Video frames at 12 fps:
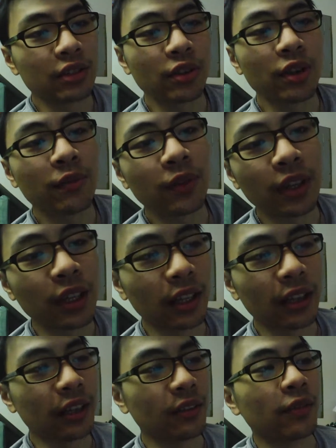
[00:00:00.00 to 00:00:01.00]
Sorry for the
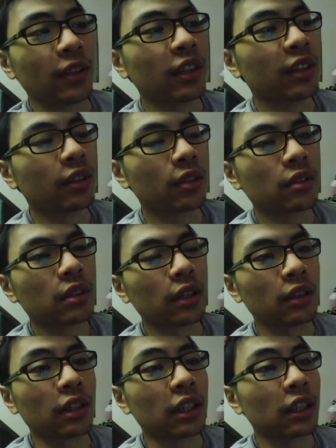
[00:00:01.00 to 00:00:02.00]
delay in videos.
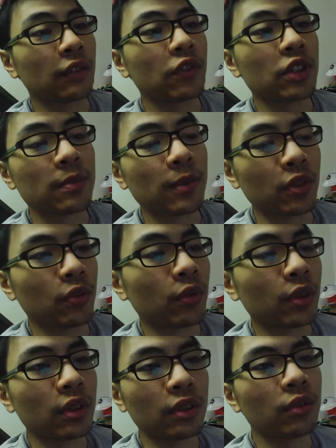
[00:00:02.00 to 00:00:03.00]
Just been
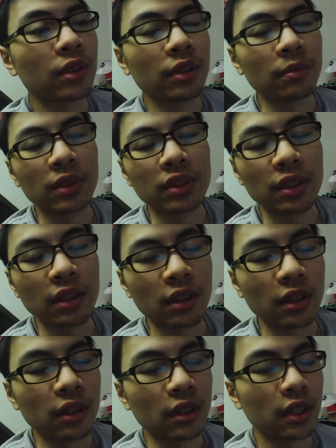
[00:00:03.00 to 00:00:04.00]
really
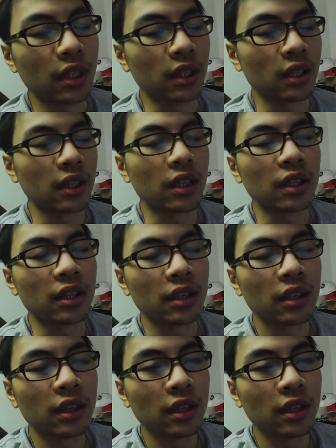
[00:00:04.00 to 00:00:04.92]
busy, and